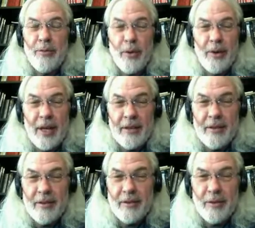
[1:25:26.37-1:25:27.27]
for that
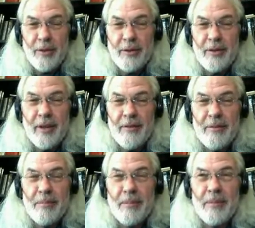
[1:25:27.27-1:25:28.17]
sort of
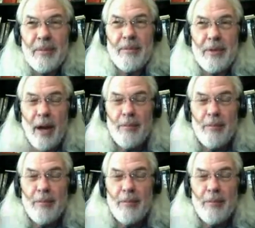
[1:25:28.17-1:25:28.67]
to